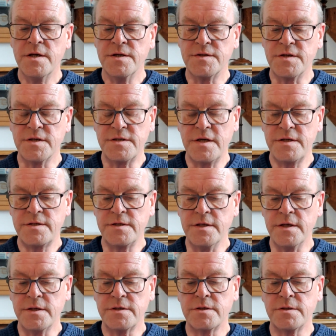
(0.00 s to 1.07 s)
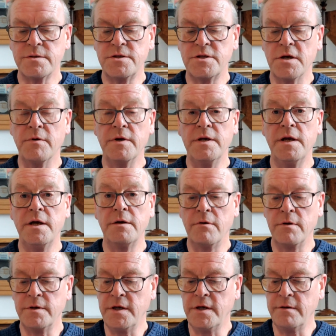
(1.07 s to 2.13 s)
Statistics show a
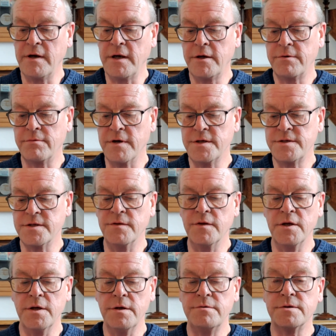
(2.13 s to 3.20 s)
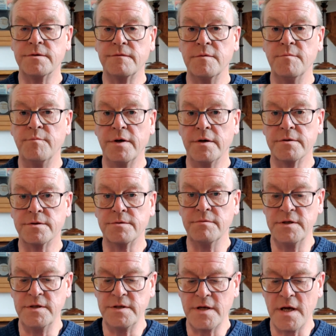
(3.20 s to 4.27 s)
year-on-year increase in the use of
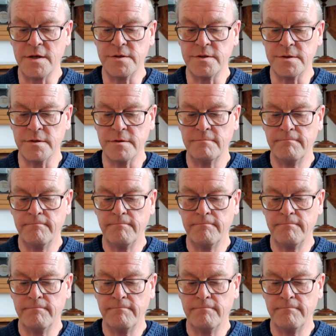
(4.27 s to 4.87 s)
compulsory detention.